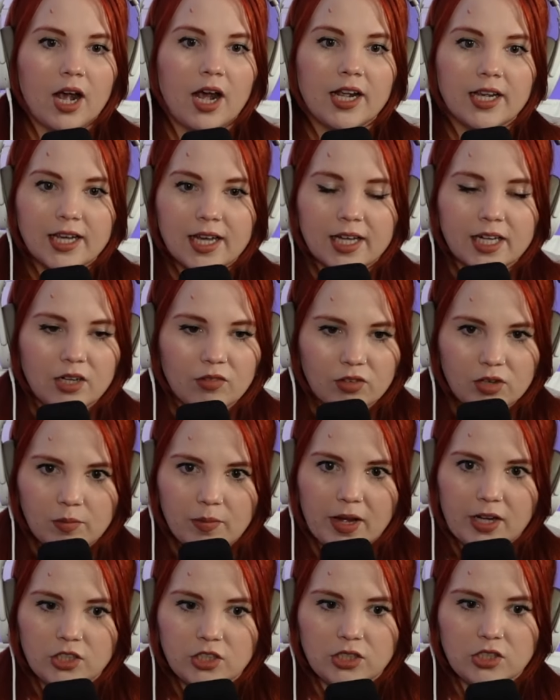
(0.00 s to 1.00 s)
i can't even
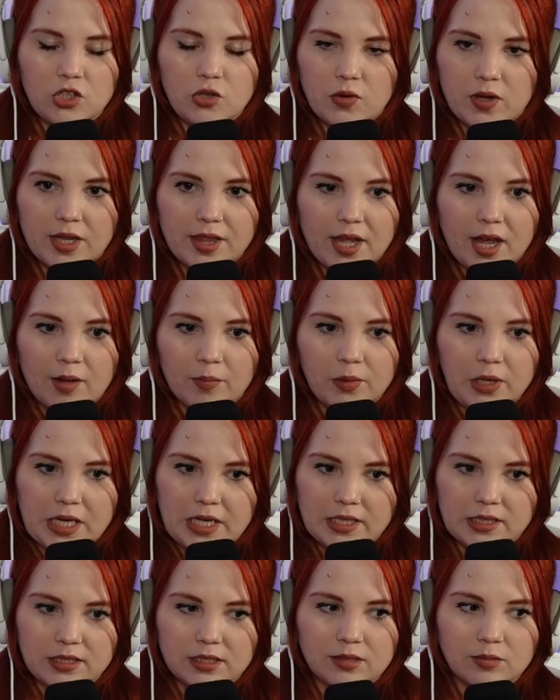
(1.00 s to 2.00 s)
imagine doing that
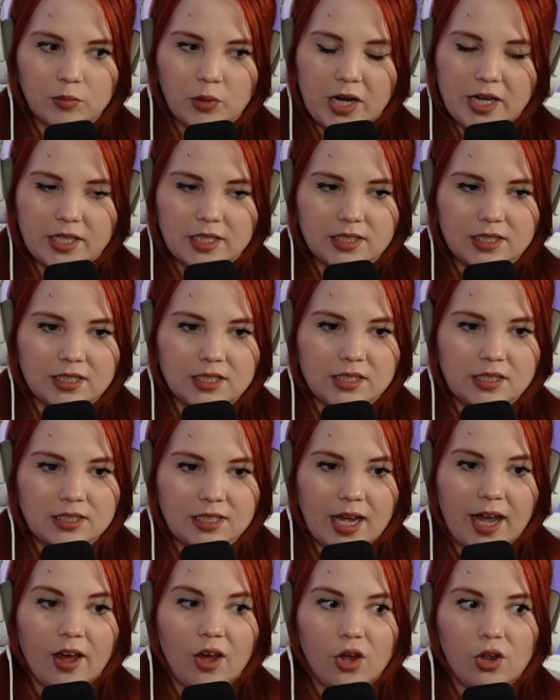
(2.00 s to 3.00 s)
because pregnancy is
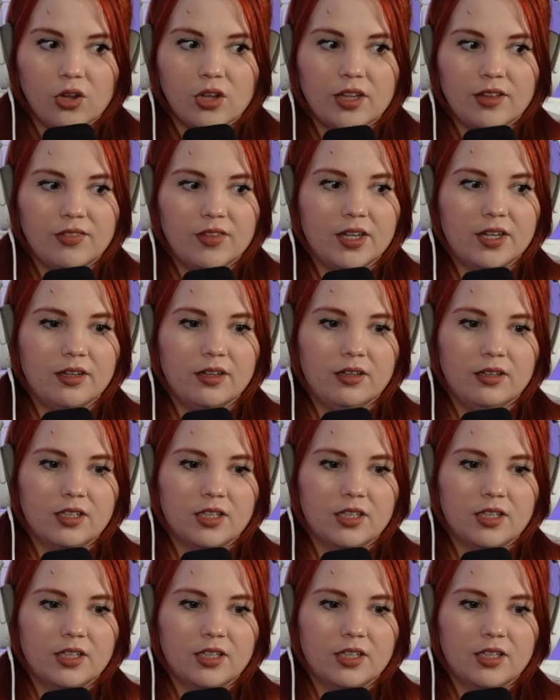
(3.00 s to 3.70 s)
hell and then